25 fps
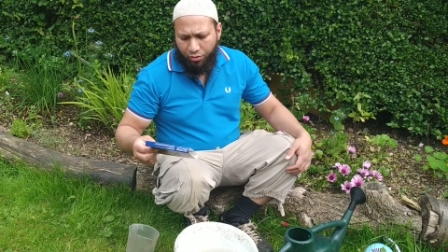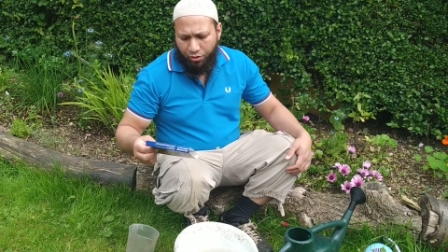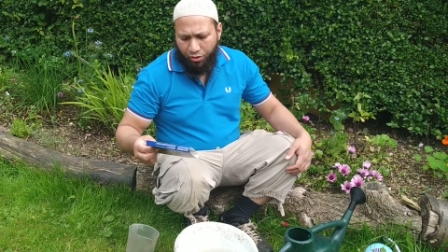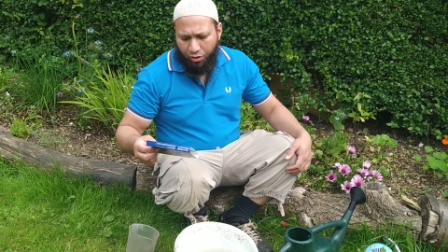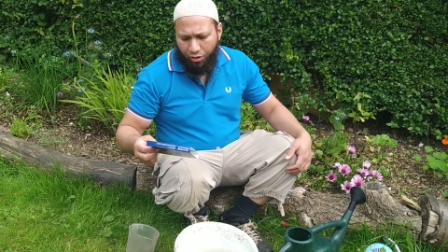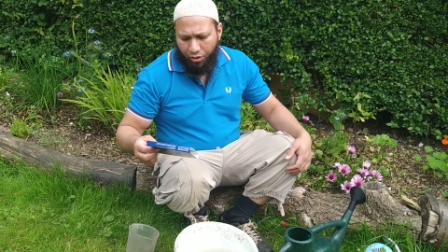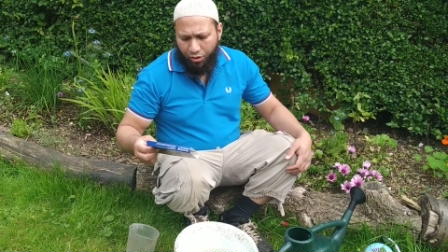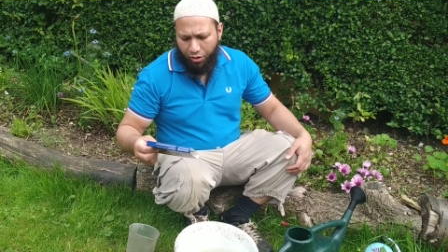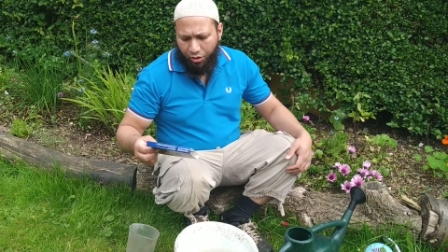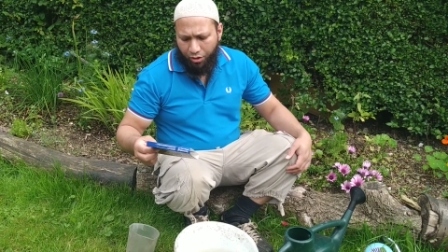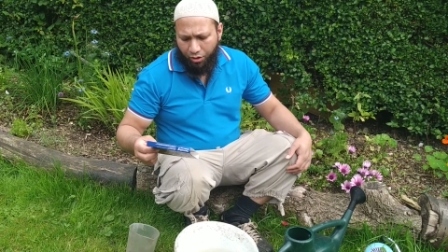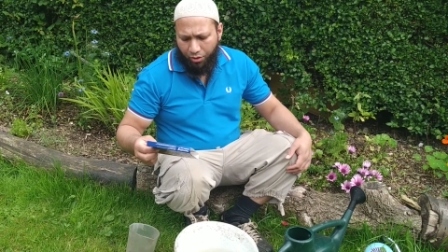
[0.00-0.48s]

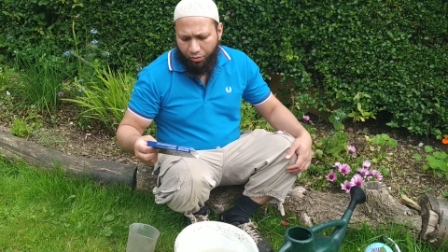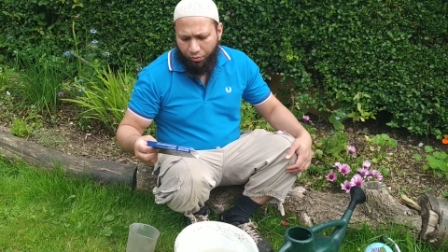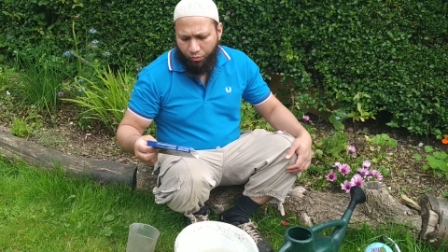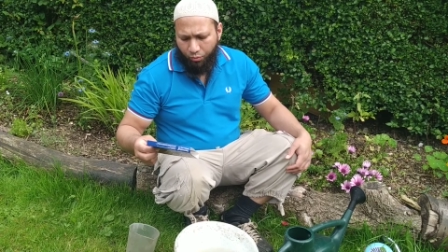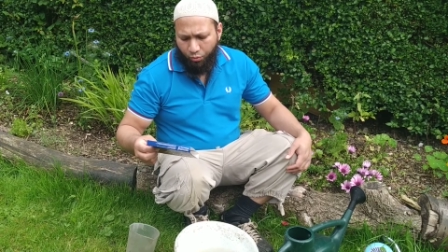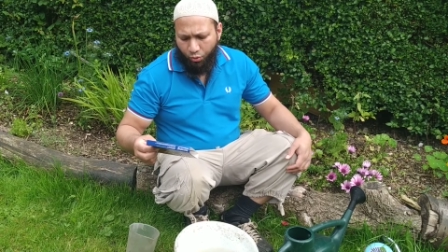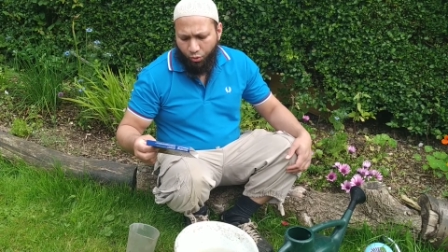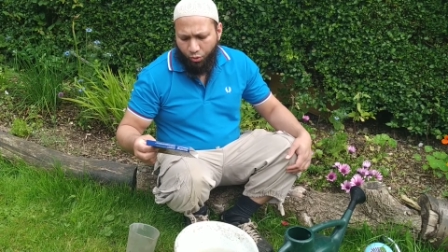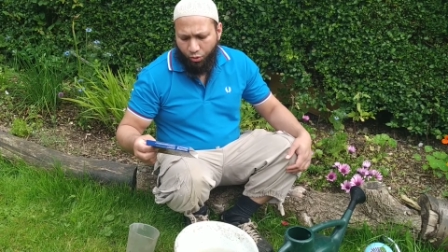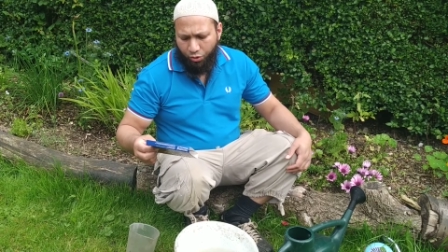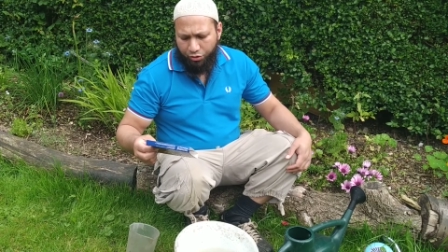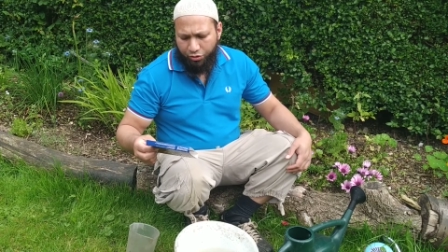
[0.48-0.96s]
Uh,
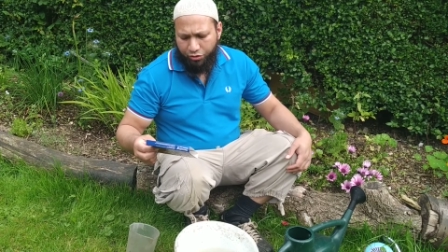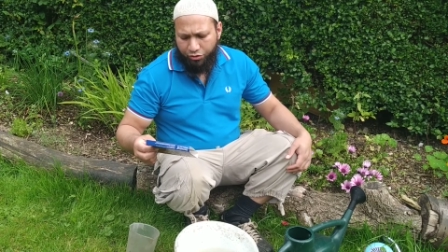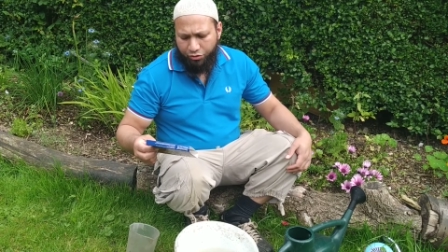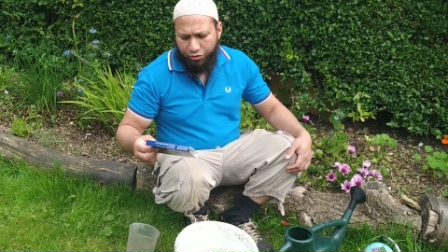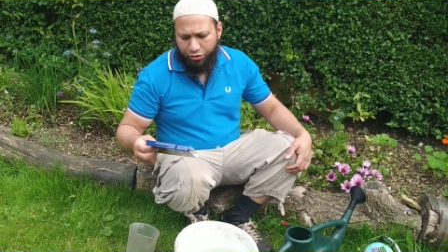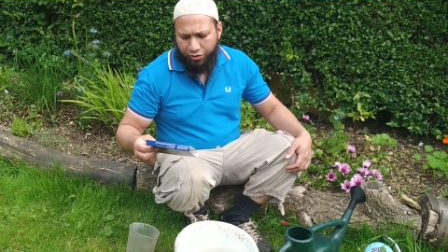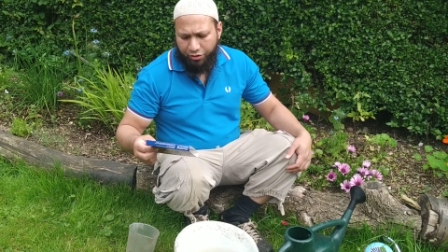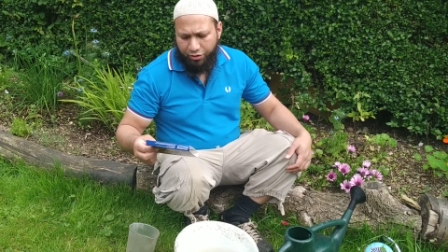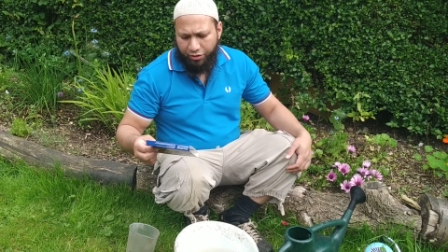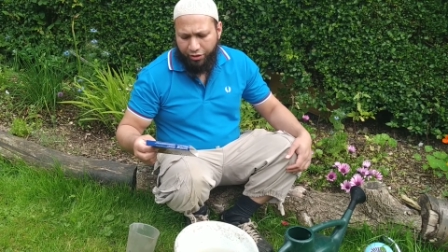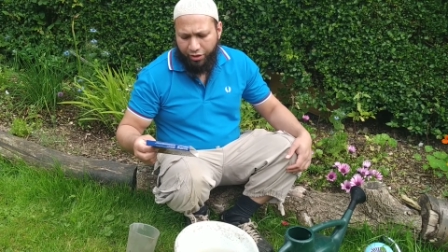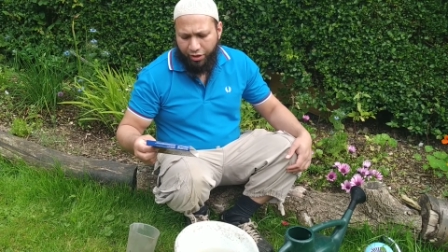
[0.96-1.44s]
water the
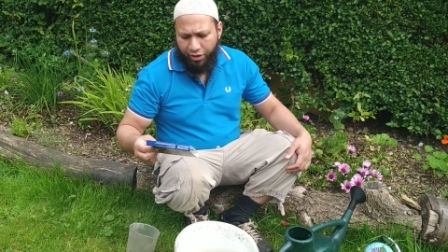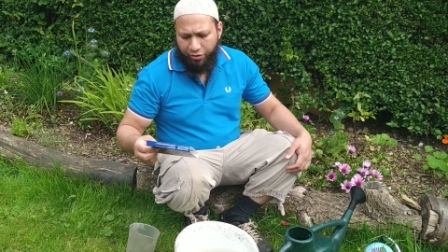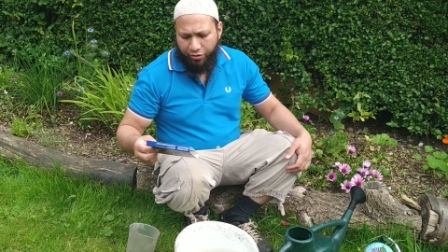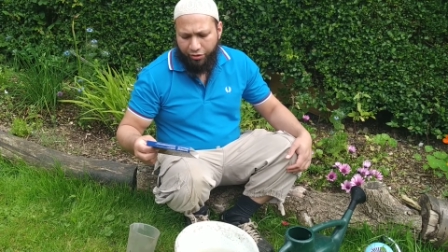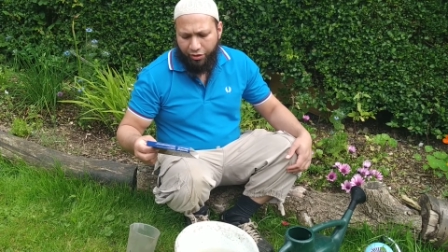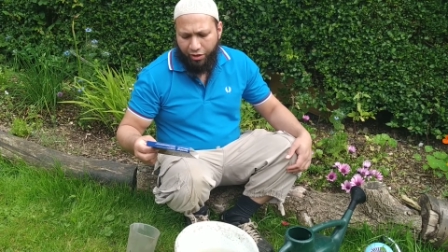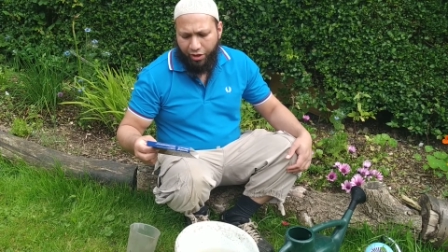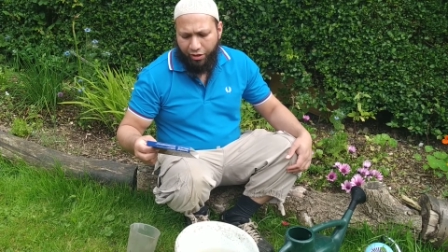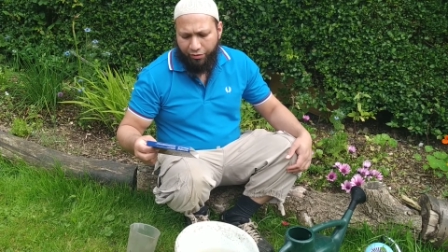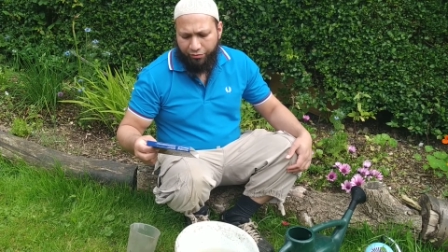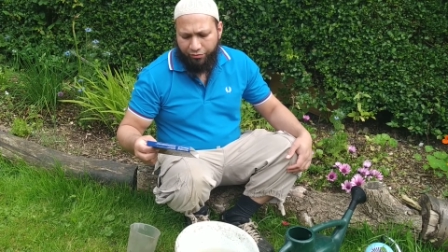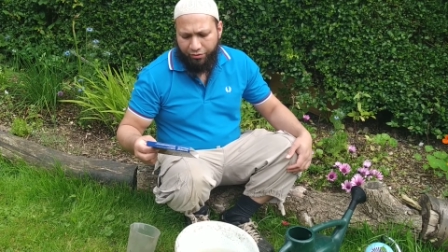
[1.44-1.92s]
treated area
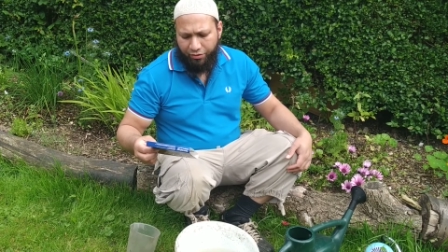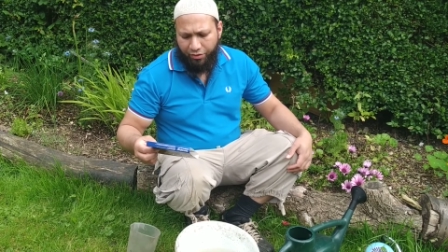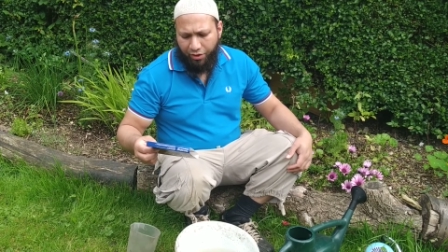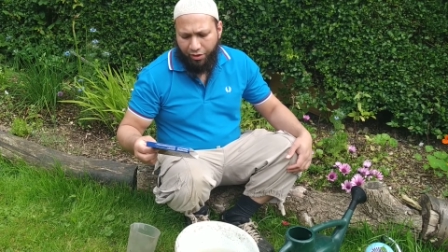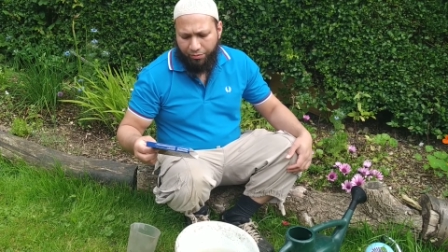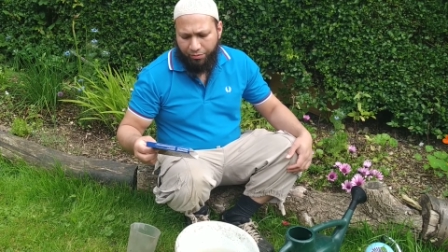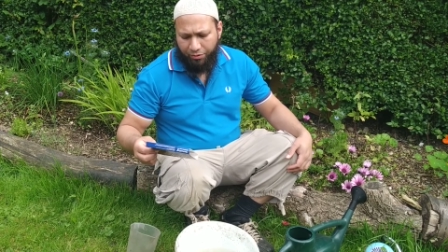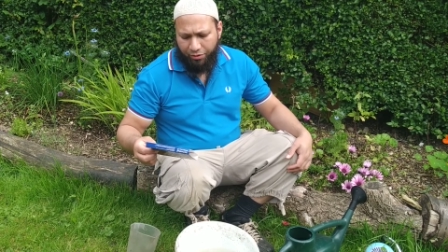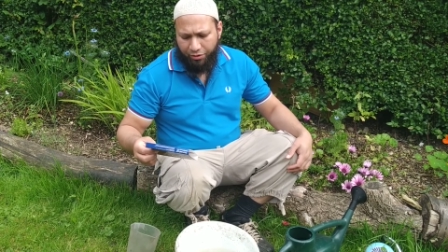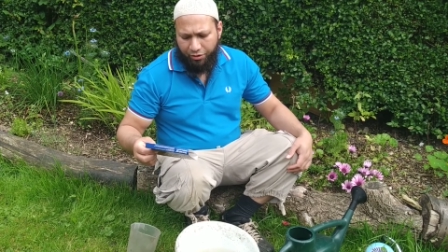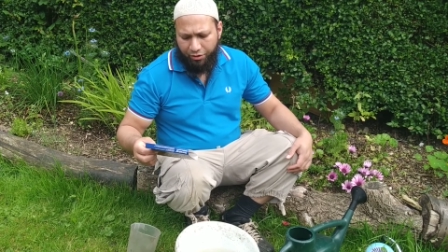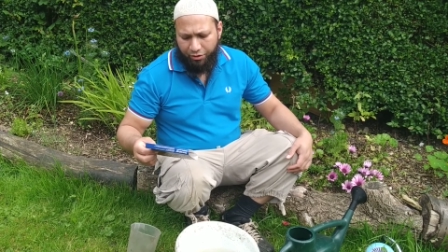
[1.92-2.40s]
after
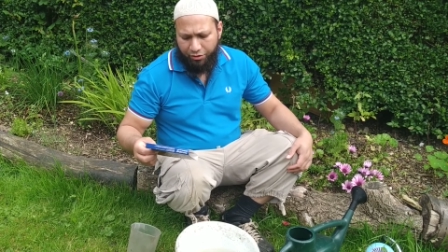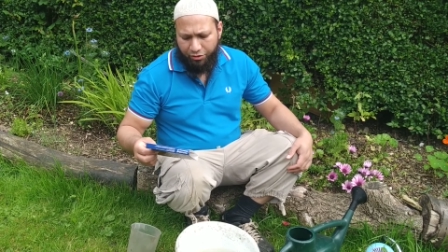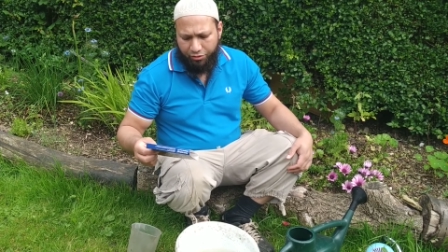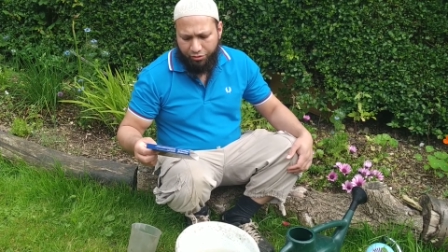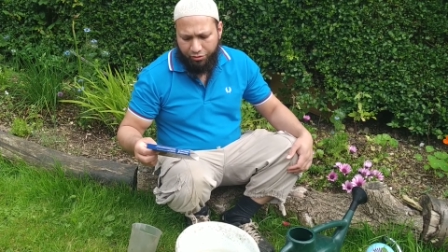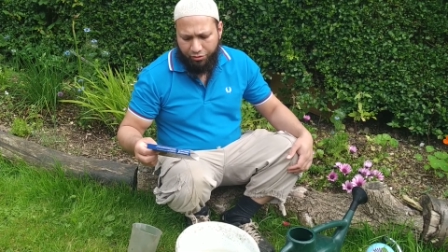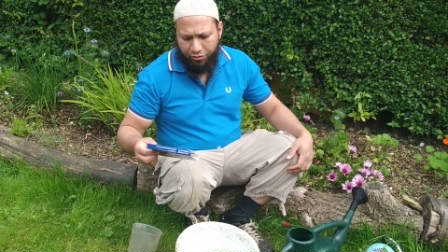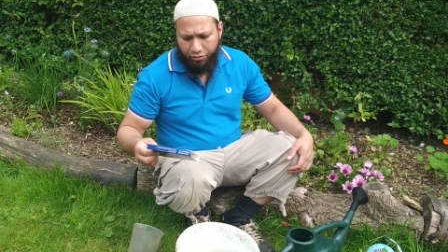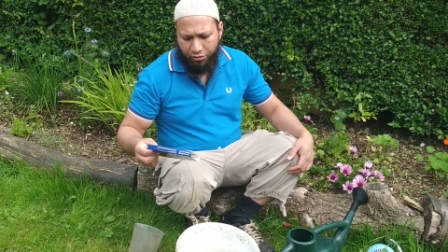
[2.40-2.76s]
application.